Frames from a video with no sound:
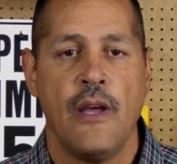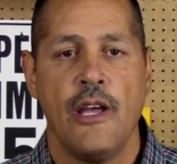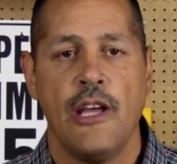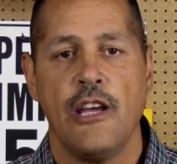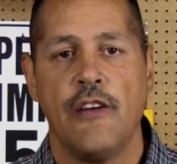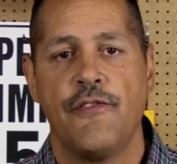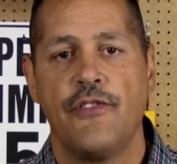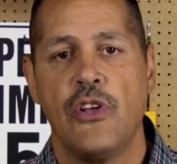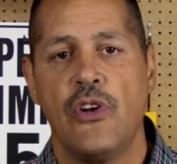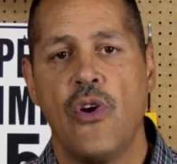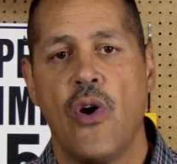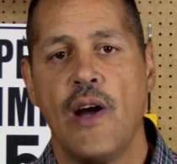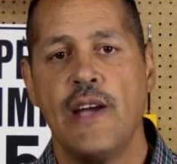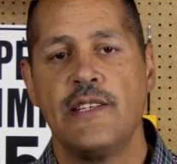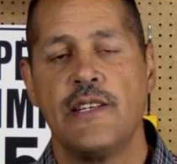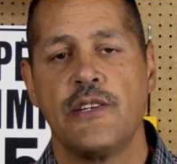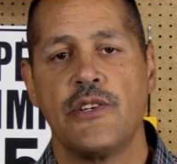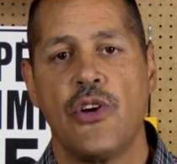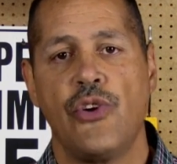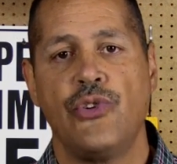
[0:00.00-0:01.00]
If the
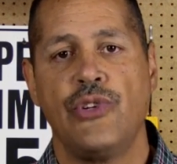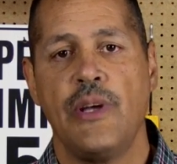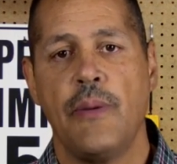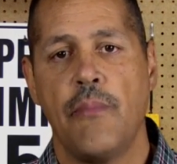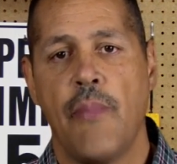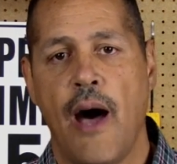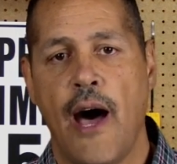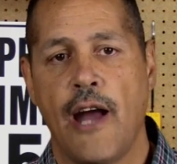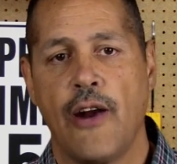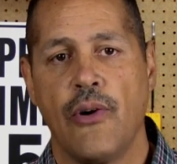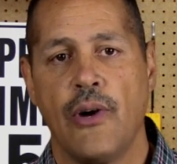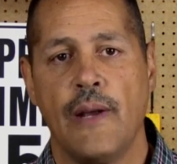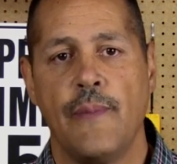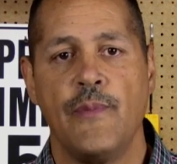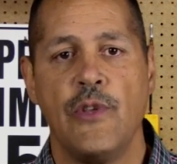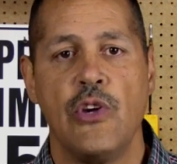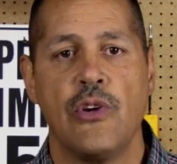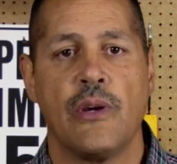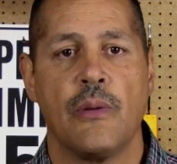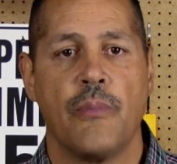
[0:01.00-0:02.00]
noise is only moderate,
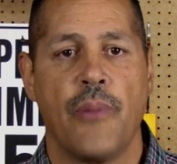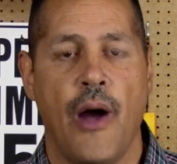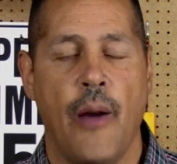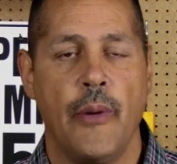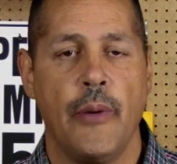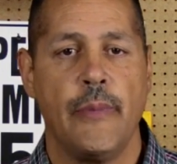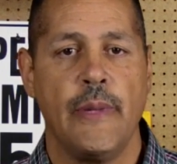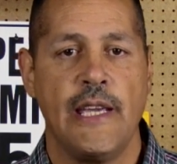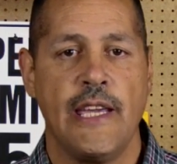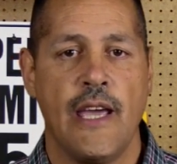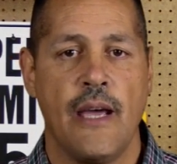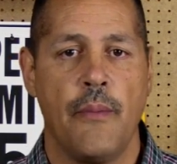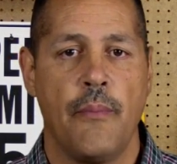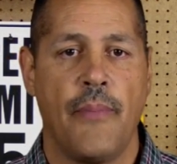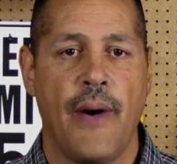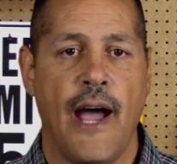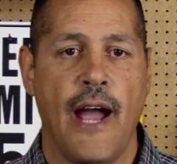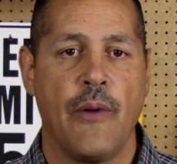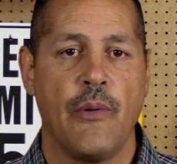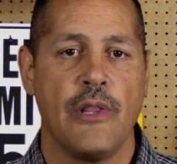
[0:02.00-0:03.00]
you can probably get
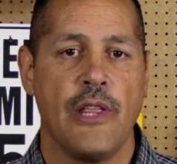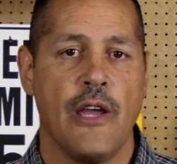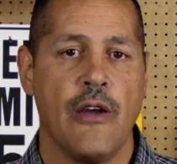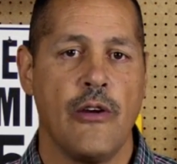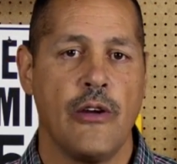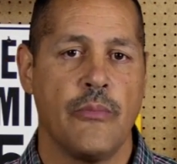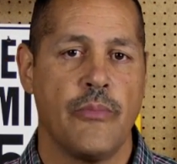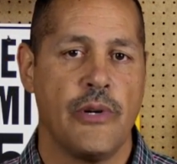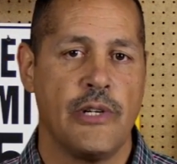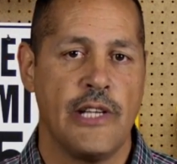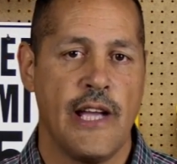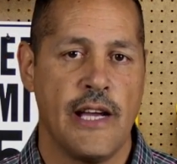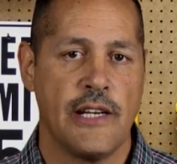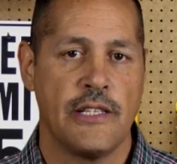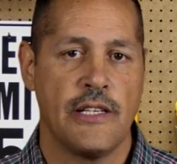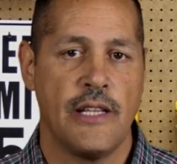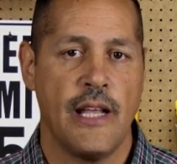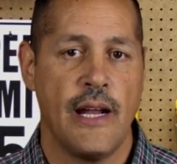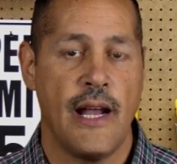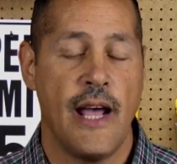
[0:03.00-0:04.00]
by with hearing
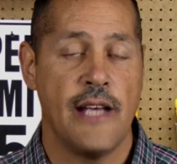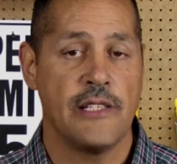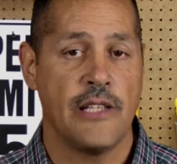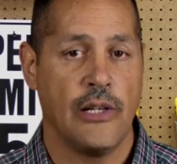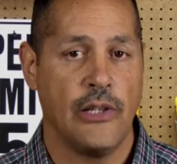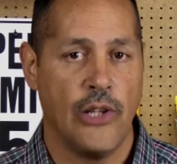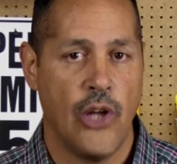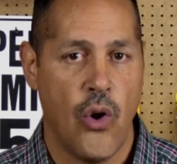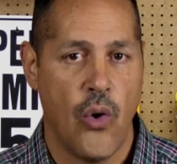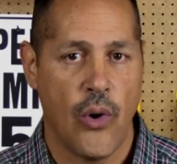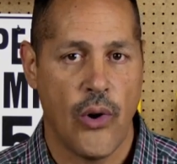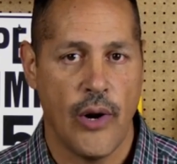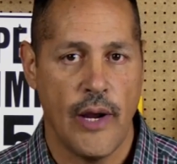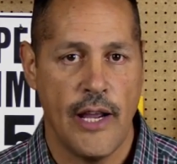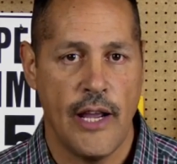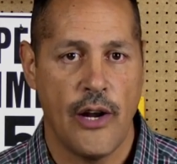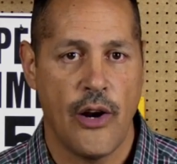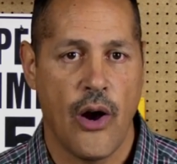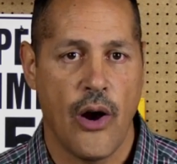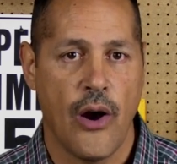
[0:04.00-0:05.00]
protection that has a lower
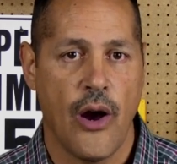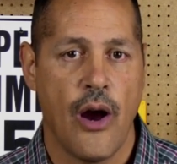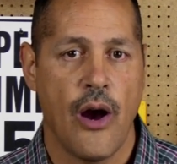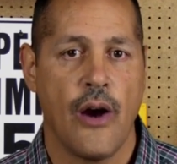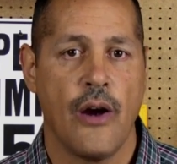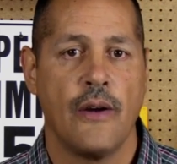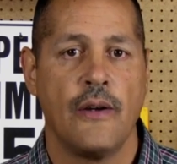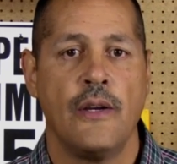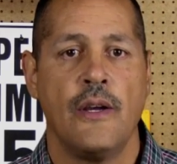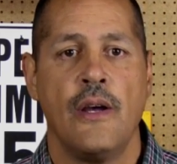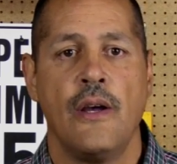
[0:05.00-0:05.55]
NRR.